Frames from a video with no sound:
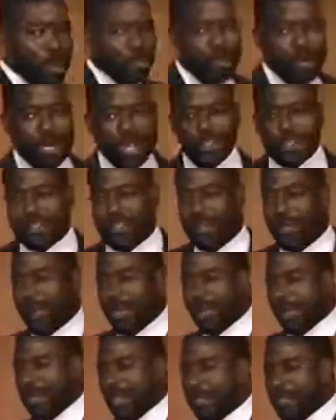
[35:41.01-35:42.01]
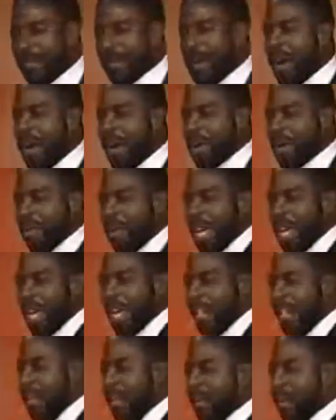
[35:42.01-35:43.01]
Pretty soon the phone
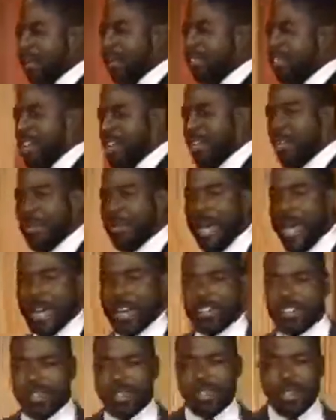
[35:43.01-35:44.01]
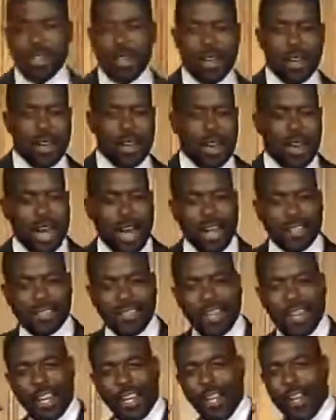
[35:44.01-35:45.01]
rang. It was the general manager. I
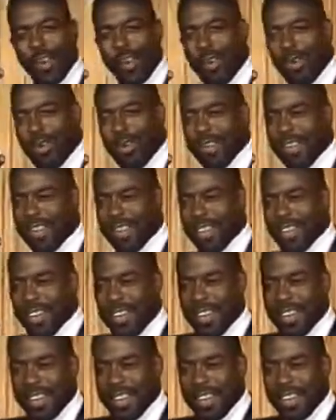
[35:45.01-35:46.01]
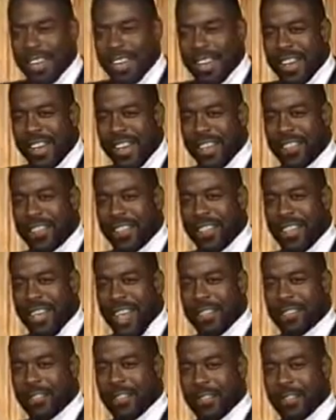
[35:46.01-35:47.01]
said, hello? He said,
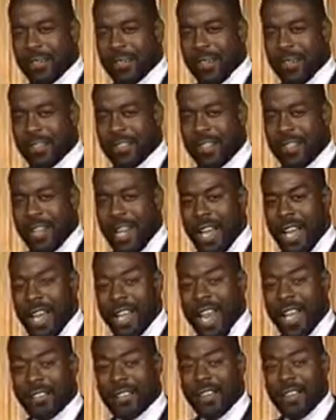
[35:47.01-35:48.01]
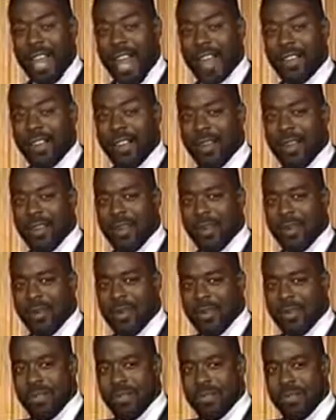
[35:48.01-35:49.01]
Les, this is Mr. Klein. I said, I know.